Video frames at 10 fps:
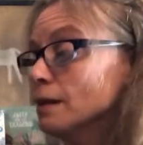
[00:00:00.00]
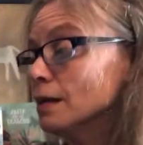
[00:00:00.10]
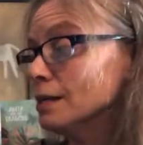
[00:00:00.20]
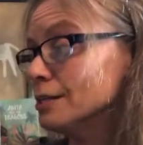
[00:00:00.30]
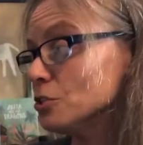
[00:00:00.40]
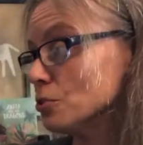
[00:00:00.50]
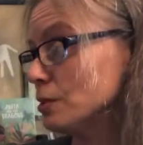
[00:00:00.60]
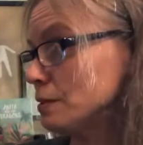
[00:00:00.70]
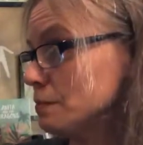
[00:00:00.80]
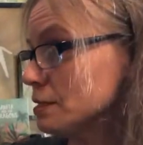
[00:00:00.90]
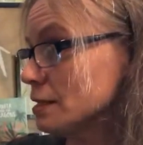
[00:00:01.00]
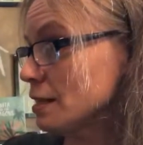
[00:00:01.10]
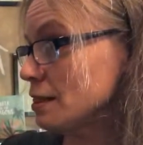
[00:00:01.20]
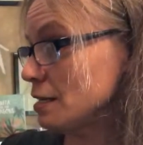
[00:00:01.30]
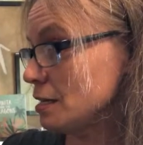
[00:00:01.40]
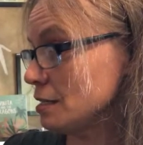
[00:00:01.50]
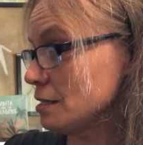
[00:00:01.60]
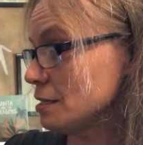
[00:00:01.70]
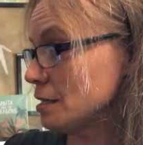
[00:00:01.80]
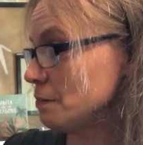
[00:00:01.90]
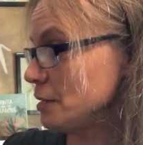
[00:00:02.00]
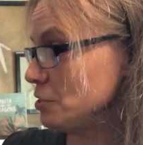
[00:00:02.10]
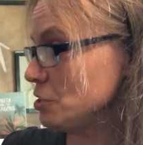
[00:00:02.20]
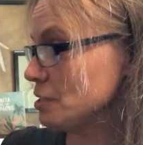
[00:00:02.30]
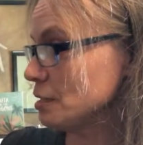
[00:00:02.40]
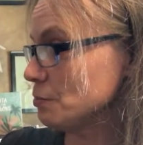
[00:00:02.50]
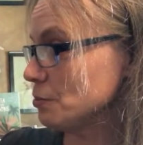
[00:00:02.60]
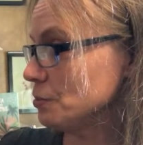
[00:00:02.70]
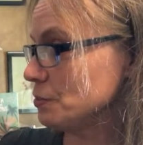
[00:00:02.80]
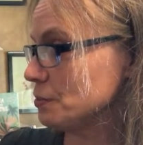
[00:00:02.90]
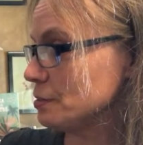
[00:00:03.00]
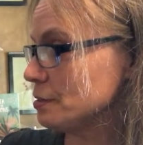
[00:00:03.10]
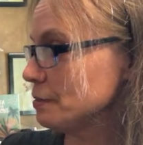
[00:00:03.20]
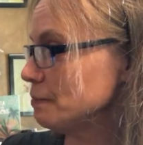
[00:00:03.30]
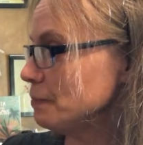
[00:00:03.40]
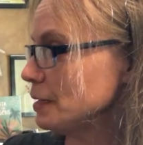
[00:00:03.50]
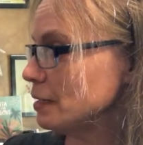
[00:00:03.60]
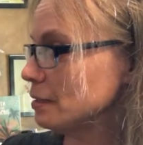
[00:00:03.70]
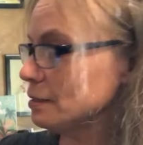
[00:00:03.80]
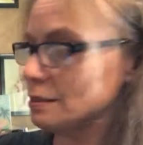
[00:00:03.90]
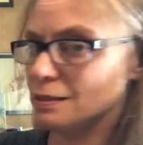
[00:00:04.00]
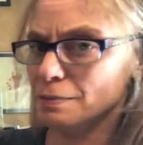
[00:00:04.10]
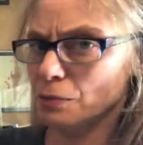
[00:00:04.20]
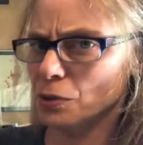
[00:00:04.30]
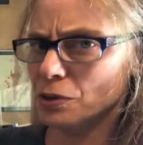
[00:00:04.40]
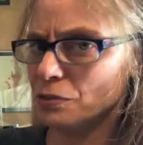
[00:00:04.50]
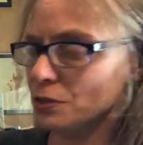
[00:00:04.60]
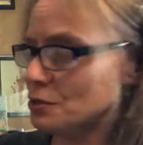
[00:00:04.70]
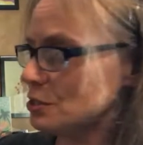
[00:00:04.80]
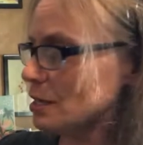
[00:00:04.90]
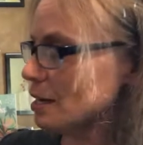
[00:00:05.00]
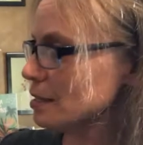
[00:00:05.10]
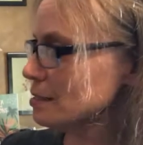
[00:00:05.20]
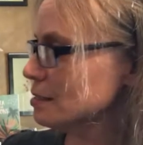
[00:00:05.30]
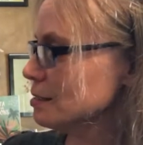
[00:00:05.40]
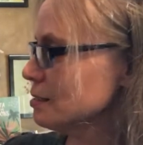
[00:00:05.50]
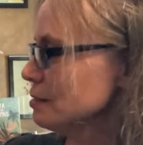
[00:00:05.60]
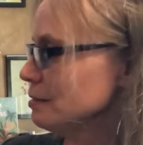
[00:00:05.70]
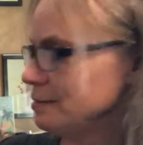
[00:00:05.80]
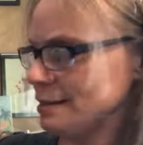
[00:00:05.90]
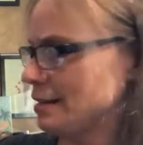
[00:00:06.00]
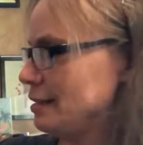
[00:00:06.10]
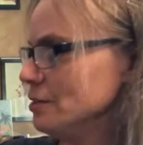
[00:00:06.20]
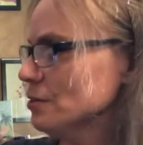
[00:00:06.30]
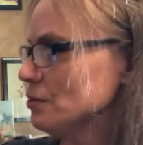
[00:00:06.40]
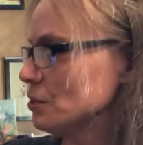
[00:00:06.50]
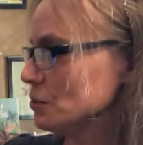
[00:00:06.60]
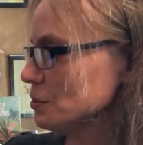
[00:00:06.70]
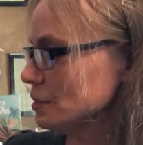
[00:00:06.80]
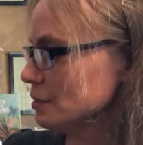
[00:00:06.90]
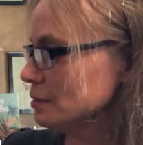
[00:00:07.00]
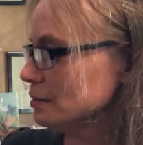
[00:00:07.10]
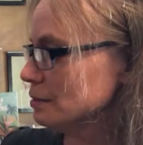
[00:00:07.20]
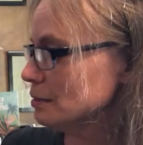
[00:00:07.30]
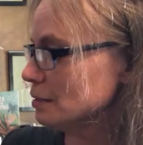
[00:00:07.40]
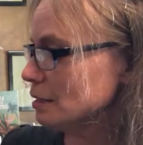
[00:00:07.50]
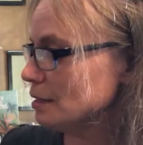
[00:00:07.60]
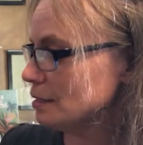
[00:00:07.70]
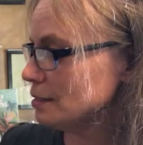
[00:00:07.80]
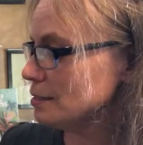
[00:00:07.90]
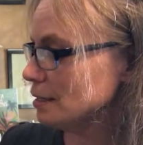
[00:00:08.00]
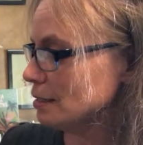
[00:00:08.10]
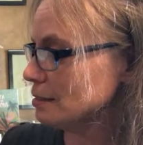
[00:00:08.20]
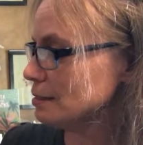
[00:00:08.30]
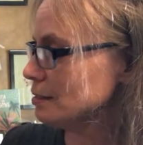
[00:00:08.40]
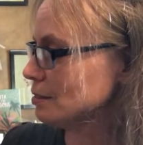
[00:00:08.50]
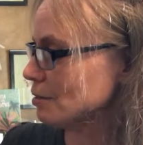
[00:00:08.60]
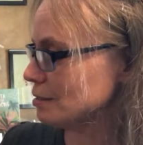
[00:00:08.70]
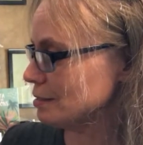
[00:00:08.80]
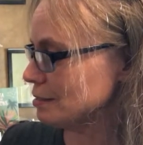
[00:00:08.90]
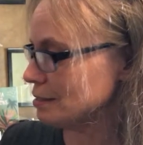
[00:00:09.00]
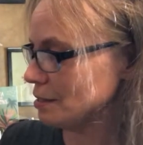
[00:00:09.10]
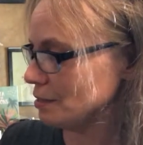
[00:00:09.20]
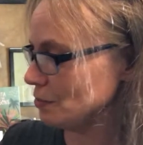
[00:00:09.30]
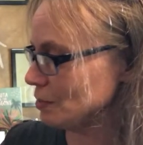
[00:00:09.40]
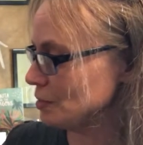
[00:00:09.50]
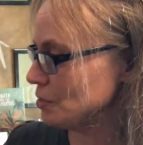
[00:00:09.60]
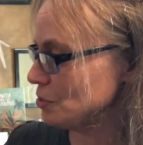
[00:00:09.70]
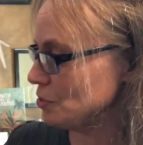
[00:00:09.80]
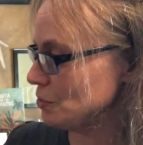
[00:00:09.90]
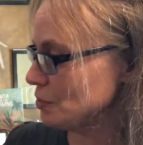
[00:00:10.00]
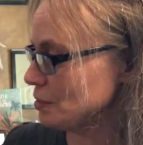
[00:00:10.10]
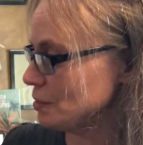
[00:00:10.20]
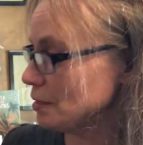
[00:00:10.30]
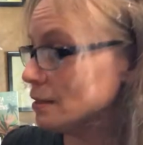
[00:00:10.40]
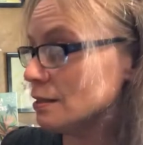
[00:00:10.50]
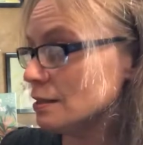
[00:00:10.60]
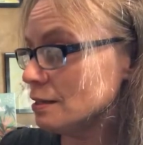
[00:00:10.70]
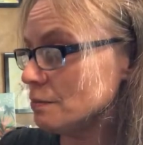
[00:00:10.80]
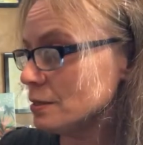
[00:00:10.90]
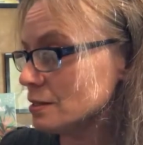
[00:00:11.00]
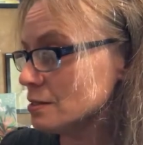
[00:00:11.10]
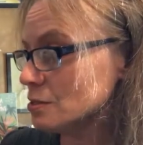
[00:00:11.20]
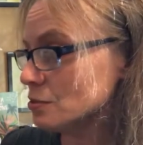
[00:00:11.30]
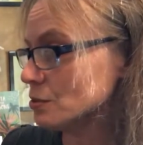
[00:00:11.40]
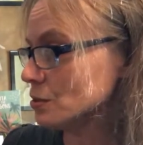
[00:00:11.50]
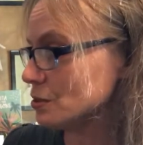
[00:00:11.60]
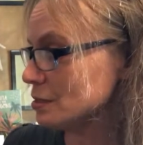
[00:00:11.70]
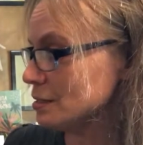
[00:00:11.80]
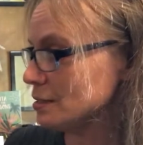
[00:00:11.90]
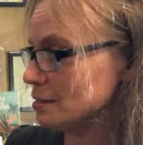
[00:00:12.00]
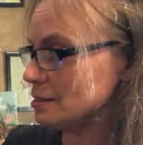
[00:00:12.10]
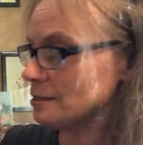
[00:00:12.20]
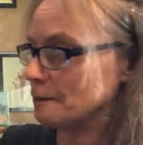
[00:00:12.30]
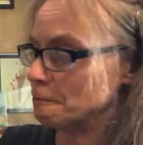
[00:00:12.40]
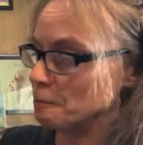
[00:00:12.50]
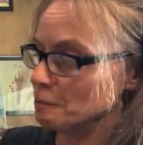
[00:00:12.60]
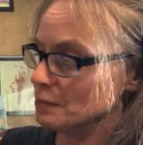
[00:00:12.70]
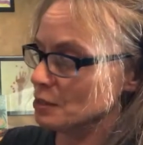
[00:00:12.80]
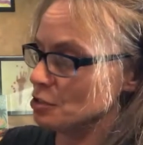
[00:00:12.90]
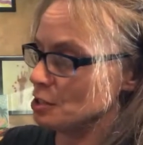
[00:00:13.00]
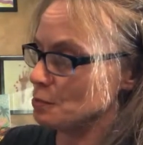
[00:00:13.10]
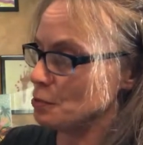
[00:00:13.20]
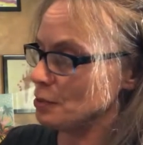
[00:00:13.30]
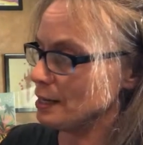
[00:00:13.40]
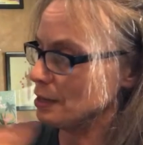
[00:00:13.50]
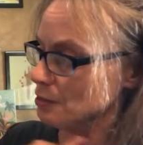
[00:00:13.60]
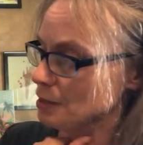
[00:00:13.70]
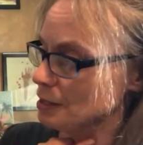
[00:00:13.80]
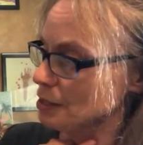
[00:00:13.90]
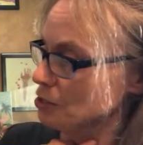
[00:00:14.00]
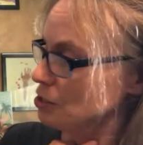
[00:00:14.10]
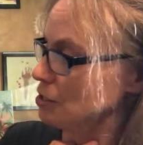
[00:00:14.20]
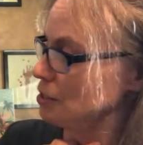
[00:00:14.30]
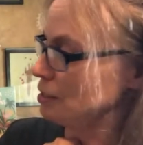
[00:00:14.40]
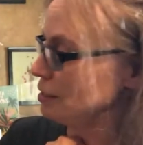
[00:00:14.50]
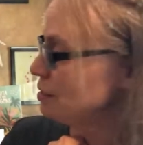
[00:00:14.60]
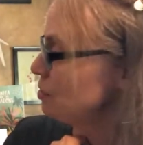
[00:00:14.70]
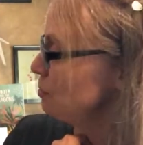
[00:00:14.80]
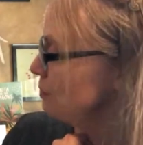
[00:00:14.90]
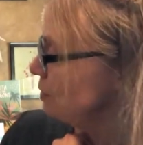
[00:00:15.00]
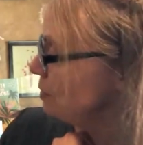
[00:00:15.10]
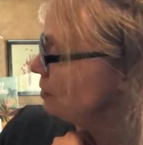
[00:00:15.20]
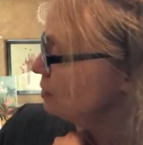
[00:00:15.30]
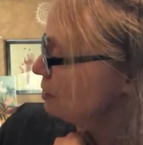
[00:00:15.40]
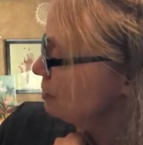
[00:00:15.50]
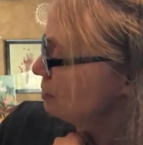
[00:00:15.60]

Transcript: Anna trims and thins and pinches and prunes. But, more of you, she asks? Not here, you don't. Anna tugs and tosses the unwanted shoots, then picks through her seeds. She's pulling out the things she thinks don't belong.